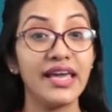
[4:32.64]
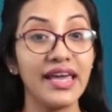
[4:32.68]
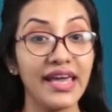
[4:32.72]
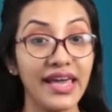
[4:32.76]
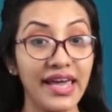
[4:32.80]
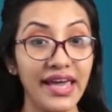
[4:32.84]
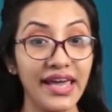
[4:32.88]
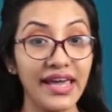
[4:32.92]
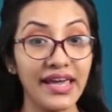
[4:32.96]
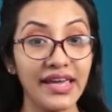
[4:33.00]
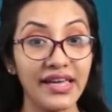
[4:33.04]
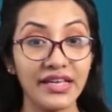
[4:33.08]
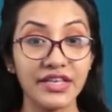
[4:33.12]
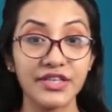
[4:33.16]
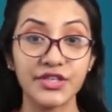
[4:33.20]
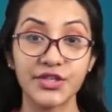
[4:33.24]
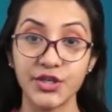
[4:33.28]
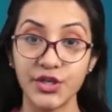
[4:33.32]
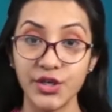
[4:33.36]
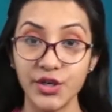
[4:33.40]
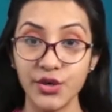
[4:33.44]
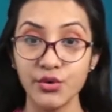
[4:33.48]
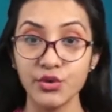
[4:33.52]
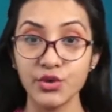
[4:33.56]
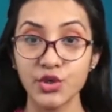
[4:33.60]
A is
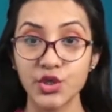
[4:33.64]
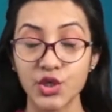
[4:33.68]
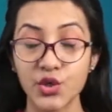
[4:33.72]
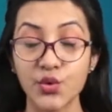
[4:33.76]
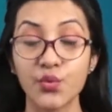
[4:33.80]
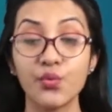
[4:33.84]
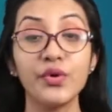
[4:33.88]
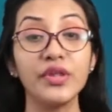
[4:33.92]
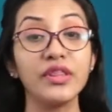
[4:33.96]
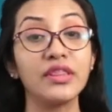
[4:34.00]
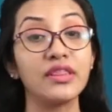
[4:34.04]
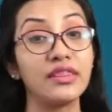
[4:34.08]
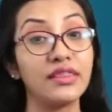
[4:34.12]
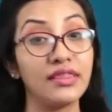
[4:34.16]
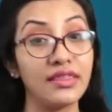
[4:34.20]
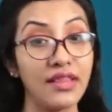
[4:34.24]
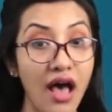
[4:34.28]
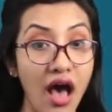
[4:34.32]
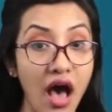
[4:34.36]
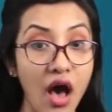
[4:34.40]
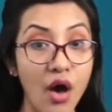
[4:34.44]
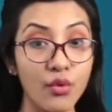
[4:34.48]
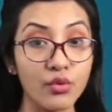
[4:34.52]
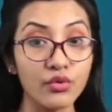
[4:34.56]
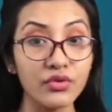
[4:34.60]
used with
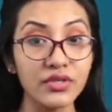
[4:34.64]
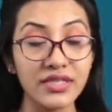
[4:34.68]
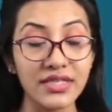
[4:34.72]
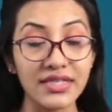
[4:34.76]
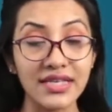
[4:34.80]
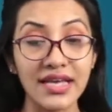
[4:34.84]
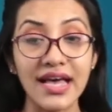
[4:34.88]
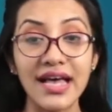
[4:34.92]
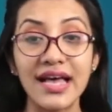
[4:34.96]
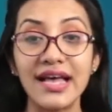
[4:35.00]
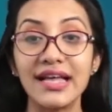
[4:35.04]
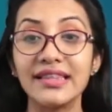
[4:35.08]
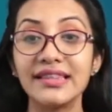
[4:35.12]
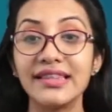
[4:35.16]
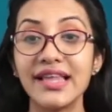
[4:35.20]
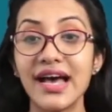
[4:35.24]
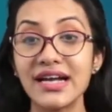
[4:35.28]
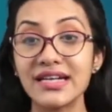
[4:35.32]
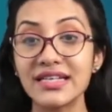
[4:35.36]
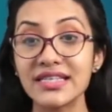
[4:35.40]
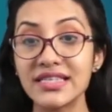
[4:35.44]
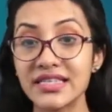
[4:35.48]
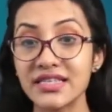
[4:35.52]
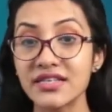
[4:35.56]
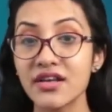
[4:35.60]
nouns
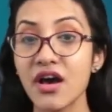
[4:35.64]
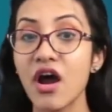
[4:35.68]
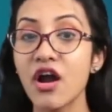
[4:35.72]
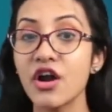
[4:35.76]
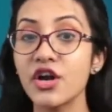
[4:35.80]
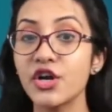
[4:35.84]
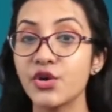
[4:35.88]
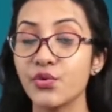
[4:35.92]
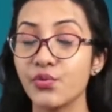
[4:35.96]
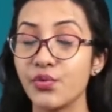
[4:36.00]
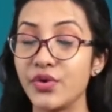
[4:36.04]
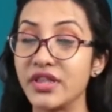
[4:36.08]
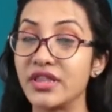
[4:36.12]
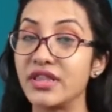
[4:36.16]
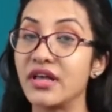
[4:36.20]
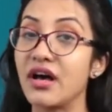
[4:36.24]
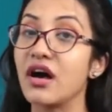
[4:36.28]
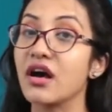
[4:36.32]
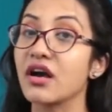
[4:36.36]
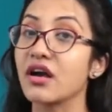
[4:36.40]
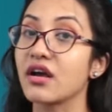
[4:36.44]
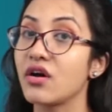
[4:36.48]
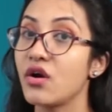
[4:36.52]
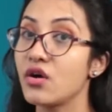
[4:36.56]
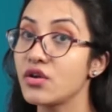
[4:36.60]
that start with
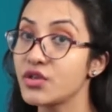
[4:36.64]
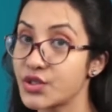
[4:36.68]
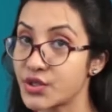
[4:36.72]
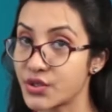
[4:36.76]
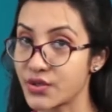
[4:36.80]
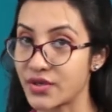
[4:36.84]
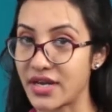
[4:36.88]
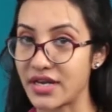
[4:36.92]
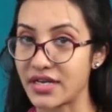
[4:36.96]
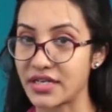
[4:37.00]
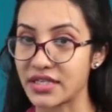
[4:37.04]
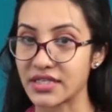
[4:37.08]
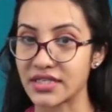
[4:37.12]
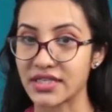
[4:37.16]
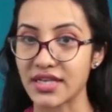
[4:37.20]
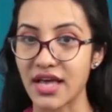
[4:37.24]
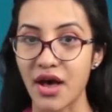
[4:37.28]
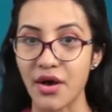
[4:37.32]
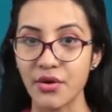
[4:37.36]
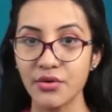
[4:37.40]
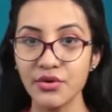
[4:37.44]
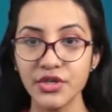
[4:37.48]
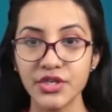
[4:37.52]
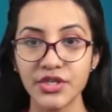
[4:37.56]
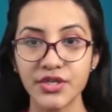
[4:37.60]
a consonant
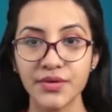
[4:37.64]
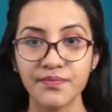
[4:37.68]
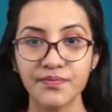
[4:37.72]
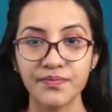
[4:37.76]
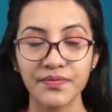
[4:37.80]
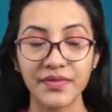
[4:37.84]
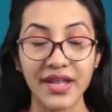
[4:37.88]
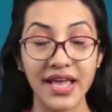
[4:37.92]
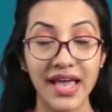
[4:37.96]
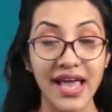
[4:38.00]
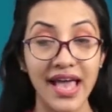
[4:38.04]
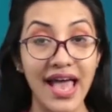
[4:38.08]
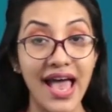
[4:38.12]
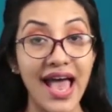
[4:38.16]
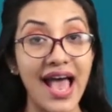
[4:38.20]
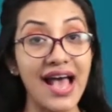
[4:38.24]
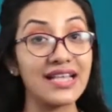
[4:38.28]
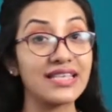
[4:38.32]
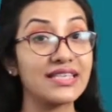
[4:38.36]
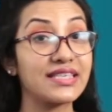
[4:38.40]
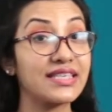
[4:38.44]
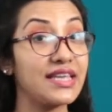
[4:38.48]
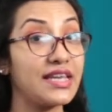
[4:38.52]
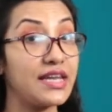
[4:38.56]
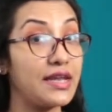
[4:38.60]
sound,
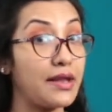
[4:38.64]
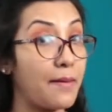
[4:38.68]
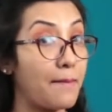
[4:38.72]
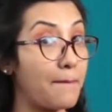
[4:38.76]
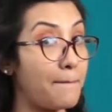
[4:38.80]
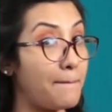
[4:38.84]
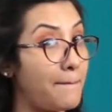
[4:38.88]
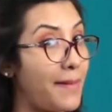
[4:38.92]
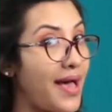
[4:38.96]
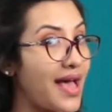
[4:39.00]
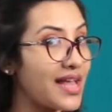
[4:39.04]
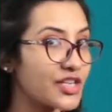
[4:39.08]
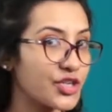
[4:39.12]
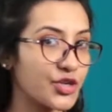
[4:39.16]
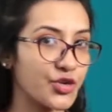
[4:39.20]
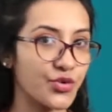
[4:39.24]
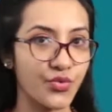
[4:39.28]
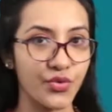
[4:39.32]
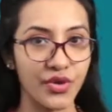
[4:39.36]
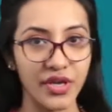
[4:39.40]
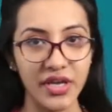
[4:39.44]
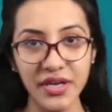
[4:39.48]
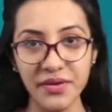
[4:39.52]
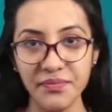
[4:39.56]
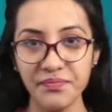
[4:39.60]
as in
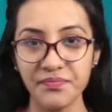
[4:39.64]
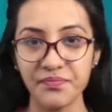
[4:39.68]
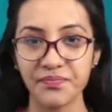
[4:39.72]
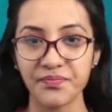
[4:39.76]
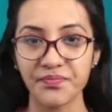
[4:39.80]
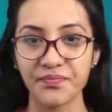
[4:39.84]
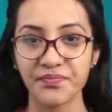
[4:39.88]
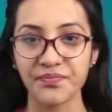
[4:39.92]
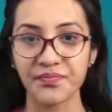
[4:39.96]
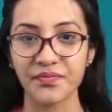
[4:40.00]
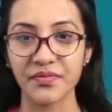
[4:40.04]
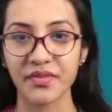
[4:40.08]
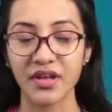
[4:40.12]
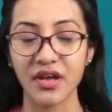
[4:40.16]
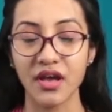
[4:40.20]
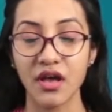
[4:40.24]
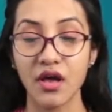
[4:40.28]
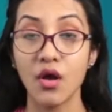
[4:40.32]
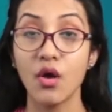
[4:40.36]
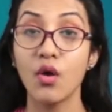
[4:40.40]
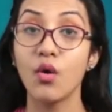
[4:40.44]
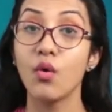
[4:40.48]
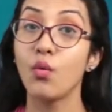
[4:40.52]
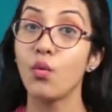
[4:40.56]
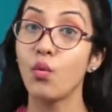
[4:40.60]
battery,
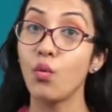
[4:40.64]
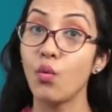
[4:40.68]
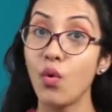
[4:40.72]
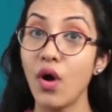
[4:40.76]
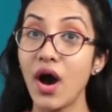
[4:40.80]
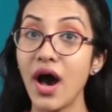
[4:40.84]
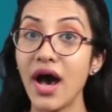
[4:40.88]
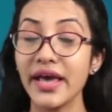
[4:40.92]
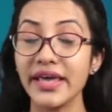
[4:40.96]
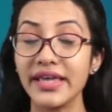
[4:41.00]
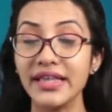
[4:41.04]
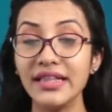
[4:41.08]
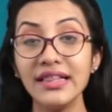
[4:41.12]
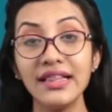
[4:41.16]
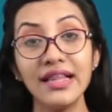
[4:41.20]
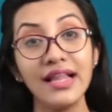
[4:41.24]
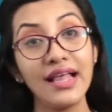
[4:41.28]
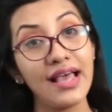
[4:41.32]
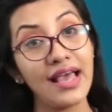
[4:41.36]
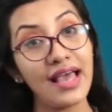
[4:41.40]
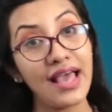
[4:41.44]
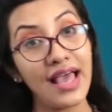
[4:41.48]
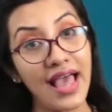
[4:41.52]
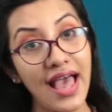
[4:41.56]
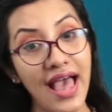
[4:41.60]
while
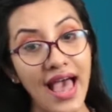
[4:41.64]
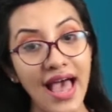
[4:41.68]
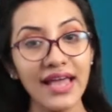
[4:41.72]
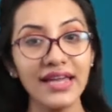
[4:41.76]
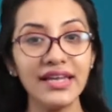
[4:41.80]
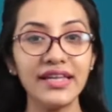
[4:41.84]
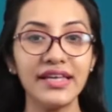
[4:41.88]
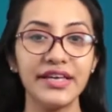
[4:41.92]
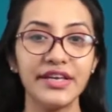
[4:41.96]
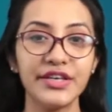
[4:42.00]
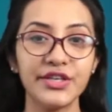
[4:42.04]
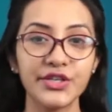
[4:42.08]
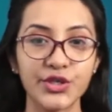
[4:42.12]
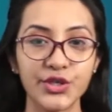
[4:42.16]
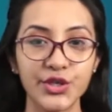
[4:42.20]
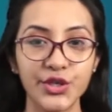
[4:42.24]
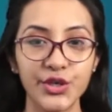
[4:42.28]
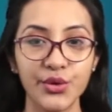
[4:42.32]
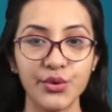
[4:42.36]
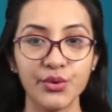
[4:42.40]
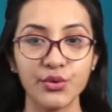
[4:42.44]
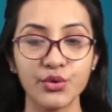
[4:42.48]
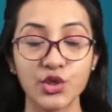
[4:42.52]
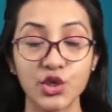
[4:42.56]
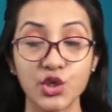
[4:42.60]
an is
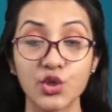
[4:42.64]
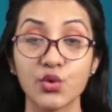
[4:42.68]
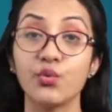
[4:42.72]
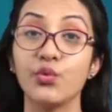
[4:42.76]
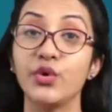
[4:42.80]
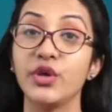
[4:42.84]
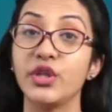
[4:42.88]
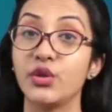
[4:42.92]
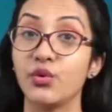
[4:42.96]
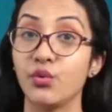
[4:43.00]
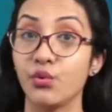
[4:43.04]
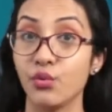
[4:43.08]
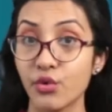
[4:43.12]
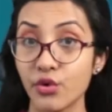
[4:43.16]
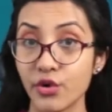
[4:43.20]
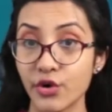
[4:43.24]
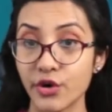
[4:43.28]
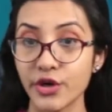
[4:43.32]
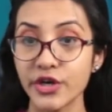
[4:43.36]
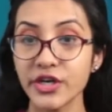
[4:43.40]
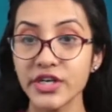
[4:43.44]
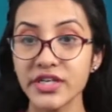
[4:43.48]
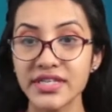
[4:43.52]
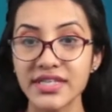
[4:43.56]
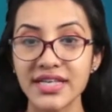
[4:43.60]
used with
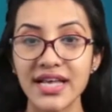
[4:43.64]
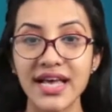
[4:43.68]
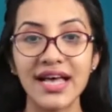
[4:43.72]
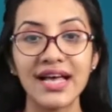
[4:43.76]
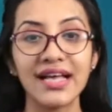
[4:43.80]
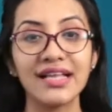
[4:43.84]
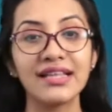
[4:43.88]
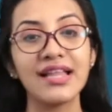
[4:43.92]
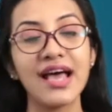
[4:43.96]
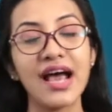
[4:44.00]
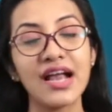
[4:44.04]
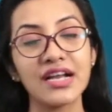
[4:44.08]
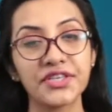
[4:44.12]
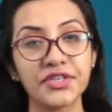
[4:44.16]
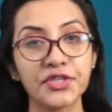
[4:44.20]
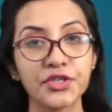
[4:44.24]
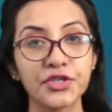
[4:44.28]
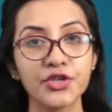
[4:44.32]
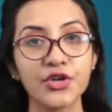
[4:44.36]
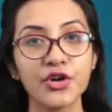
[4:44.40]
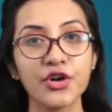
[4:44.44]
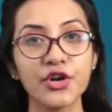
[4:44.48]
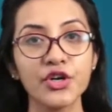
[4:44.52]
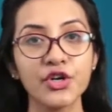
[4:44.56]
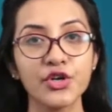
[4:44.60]
words that
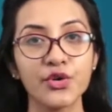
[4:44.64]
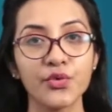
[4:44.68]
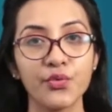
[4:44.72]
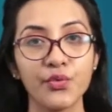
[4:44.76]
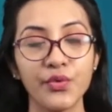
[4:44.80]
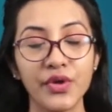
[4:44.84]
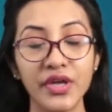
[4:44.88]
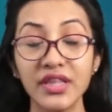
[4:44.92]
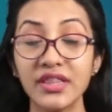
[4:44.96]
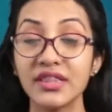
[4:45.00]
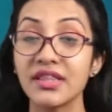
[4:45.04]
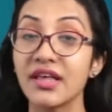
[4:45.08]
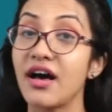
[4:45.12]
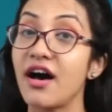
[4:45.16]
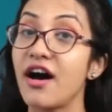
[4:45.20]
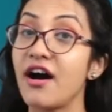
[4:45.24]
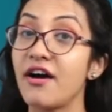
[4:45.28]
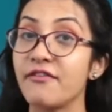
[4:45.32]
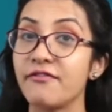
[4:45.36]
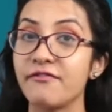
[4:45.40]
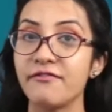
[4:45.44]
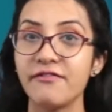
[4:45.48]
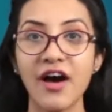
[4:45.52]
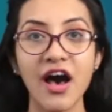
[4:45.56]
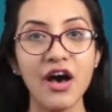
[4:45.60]
start with
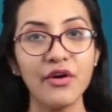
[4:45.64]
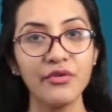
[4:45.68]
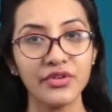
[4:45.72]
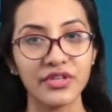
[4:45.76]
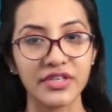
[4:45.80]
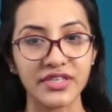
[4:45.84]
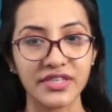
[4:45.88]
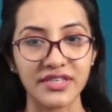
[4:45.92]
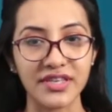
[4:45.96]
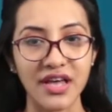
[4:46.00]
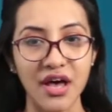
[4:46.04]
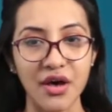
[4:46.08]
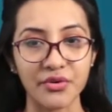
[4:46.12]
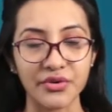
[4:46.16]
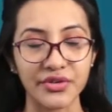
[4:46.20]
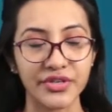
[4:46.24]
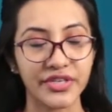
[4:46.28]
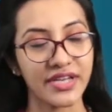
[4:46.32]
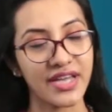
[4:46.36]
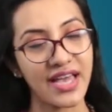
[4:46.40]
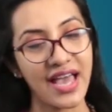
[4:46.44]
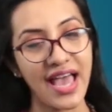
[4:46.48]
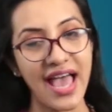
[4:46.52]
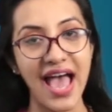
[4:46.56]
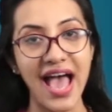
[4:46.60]
a vowel sound,
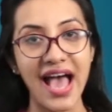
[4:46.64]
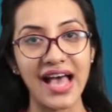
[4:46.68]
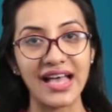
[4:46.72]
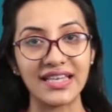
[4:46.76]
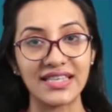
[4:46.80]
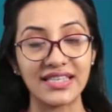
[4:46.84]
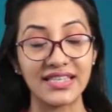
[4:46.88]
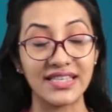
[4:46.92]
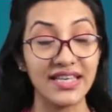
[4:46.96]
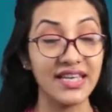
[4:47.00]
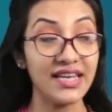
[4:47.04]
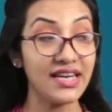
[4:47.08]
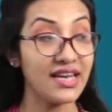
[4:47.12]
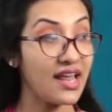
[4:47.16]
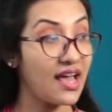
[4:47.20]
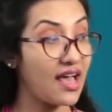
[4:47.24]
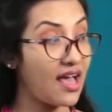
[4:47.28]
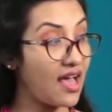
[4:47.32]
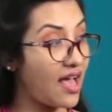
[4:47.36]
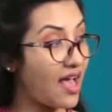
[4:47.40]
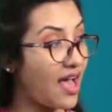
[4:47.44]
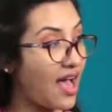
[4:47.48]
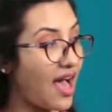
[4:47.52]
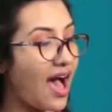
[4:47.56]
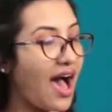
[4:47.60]
as in
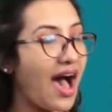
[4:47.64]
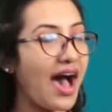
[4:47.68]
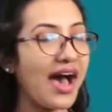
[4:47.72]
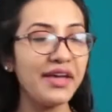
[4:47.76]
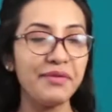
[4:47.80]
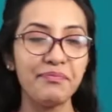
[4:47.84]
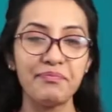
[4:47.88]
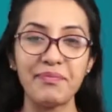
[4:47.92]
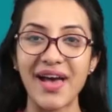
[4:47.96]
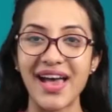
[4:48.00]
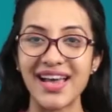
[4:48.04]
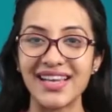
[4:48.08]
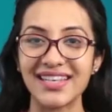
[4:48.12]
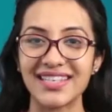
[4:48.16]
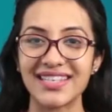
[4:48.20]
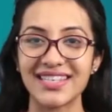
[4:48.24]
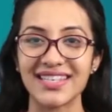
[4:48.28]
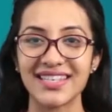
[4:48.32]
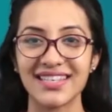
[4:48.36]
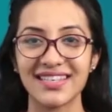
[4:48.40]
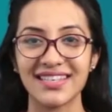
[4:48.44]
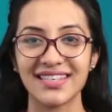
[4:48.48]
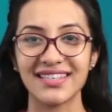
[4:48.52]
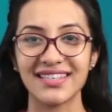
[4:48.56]
iPad.